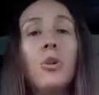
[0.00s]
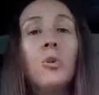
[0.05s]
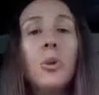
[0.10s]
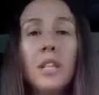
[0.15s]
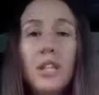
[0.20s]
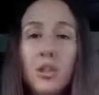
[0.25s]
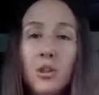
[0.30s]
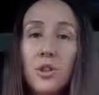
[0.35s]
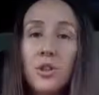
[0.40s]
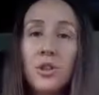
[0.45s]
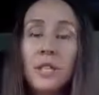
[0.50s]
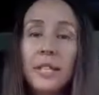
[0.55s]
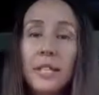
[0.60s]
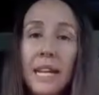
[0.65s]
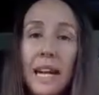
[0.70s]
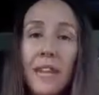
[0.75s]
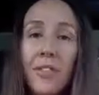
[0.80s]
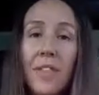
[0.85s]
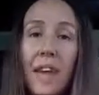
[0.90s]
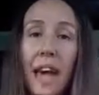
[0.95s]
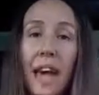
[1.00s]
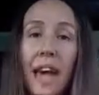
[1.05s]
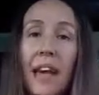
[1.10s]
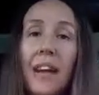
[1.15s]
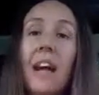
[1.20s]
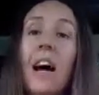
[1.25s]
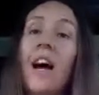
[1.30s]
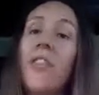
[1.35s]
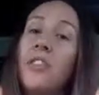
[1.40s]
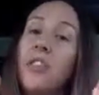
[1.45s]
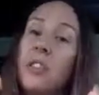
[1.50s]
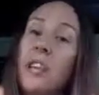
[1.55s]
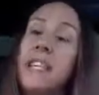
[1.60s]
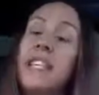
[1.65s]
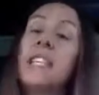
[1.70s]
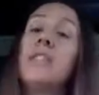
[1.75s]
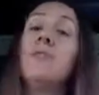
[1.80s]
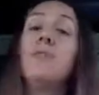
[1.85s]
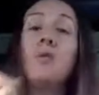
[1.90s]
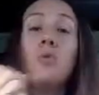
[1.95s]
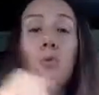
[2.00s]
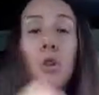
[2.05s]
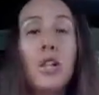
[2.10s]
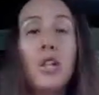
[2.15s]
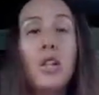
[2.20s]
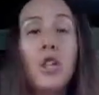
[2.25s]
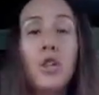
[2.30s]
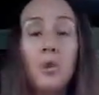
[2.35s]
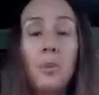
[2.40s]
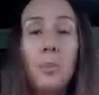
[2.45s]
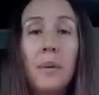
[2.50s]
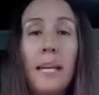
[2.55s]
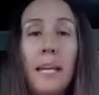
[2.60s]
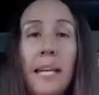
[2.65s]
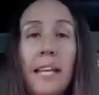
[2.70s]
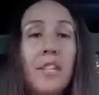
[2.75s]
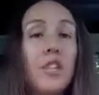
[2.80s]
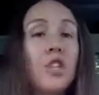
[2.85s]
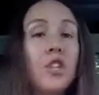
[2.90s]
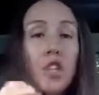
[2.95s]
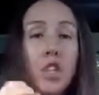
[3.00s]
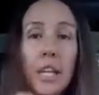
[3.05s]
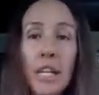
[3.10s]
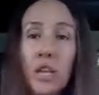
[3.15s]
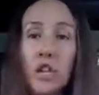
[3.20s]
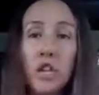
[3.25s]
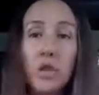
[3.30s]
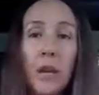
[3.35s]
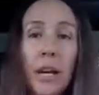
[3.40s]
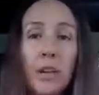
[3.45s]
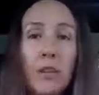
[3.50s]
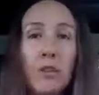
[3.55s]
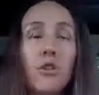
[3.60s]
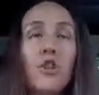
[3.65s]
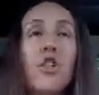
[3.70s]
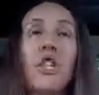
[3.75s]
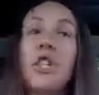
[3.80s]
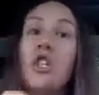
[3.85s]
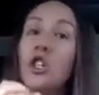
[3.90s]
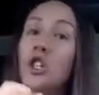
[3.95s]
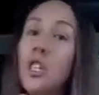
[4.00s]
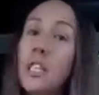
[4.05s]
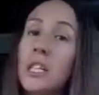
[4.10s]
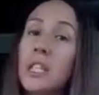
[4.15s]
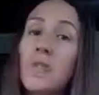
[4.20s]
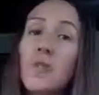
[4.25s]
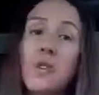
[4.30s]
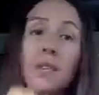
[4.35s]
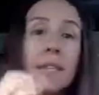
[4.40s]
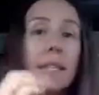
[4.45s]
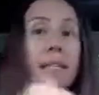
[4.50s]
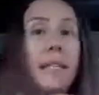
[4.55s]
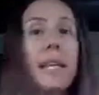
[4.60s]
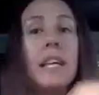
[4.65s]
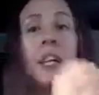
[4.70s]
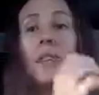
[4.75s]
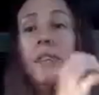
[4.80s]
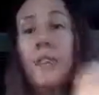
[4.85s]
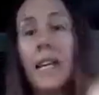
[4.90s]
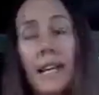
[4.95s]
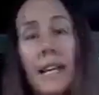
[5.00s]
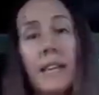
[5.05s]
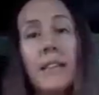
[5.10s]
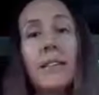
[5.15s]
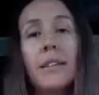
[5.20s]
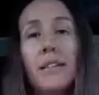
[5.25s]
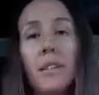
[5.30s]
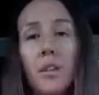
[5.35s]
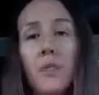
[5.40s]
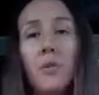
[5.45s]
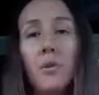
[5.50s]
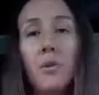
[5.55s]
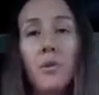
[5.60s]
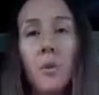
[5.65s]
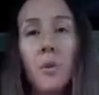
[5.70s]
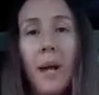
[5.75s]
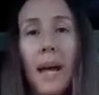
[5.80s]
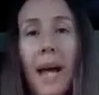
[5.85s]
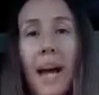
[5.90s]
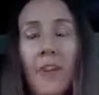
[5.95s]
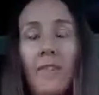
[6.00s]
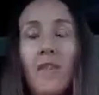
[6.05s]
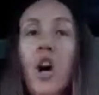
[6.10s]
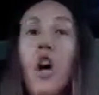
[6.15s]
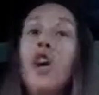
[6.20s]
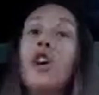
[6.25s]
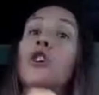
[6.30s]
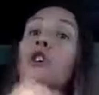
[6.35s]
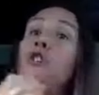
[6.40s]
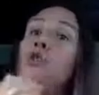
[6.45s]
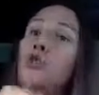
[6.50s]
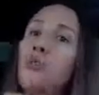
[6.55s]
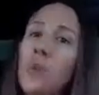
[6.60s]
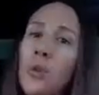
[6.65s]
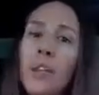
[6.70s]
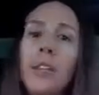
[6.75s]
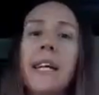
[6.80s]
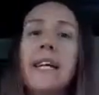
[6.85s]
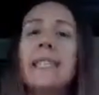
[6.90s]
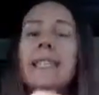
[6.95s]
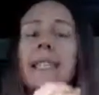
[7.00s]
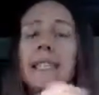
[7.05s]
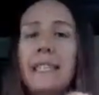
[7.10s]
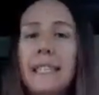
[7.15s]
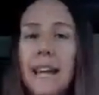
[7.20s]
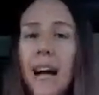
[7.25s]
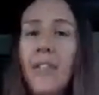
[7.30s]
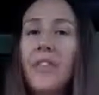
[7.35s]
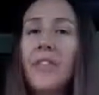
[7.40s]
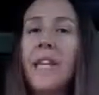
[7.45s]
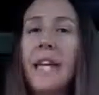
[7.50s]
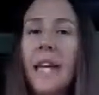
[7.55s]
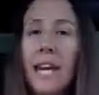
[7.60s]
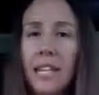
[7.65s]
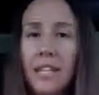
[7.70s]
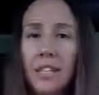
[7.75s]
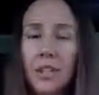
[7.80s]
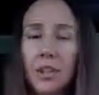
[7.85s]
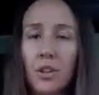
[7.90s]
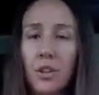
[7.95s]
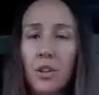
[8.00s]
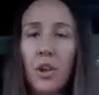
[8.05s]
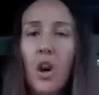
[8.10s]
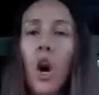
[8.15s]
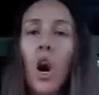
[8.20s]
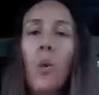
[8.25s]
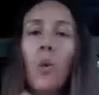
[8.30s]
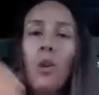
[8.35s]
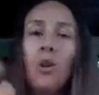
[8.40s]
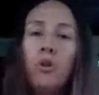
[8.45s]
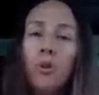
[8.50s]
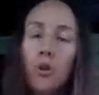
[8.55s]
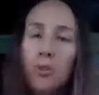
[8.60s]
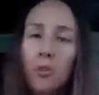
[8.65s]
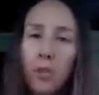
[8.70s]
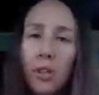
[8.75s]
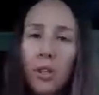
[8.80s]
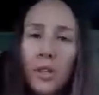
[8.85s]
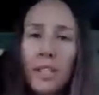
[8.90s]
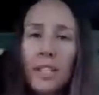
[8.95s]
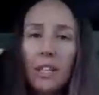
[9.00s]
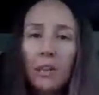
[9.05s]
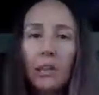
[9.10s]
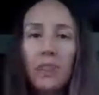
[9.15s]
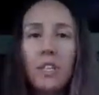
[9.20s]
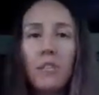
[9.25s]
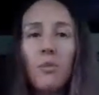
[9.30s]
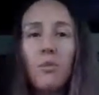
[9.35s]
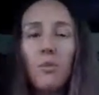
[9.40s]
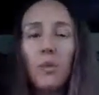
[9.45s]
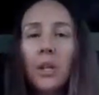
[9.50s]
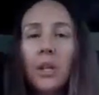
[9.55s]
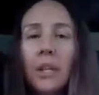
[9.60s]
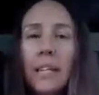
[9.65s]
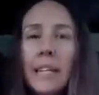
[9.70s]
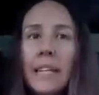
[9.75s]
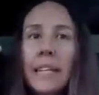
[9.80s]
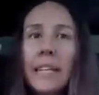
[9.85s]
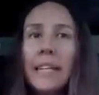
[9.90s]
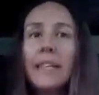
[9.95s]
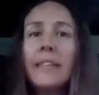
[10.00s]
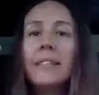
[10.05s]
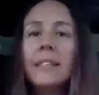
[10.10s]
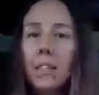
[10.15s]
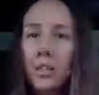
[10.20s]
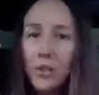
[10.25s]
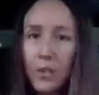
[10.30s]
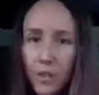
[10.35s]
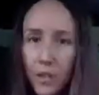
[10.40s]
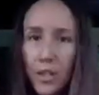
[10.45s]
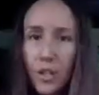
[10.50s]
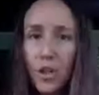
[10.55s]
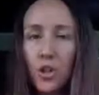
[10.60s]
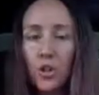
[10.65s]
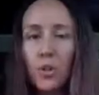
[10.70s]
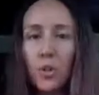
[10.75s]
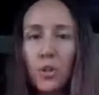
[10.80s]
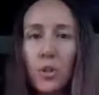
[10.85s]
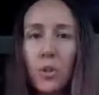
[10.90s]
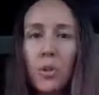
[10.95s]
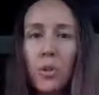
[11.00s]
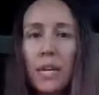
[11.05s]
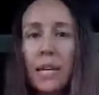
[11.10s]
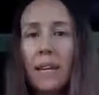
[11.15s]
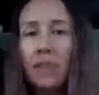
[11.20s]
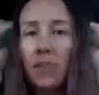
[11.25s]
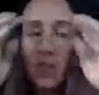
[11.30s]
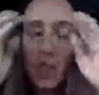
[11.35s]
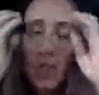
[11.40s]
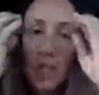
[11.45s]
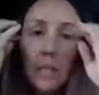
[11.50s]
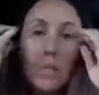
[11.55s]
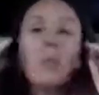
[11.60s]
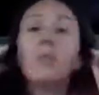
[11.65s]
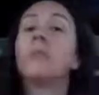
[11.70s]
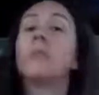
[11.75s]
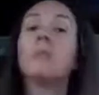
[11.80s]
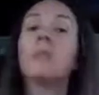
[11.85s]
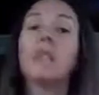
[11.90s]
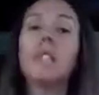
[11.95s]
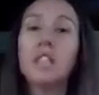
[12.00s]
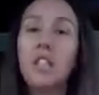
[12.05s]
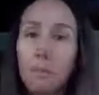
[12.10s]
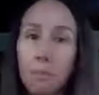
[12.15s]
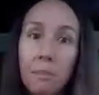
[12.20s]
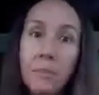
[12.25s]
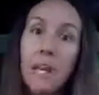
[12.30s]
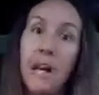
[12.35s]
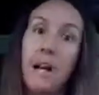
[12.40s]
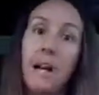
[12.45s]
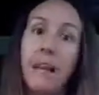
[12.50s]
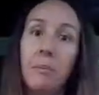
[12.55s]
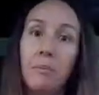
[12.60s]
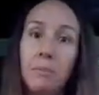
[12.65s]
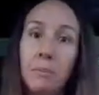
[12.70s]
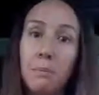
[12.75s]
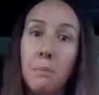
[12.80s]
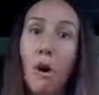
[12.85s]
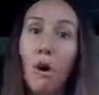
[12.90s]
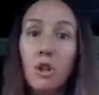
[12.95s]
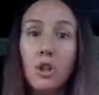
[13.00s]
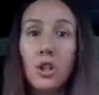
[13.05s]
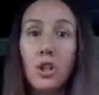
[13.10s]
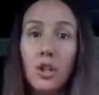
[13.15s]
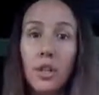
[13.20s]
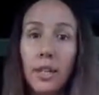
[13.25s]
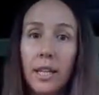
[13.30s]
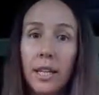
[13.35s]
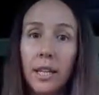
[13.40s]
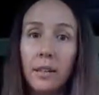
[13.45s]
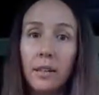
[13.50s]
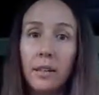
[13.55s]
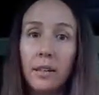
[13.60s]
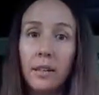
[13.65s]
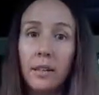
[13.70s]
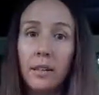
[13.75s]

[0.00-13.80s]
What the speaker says: you can understand that, the less of a rush you'll be in to change your energy just for the sake of getting the stuff you don't have, because you realize that's not the answer. When you can really start to really consider this truth, even just sometimes, partially.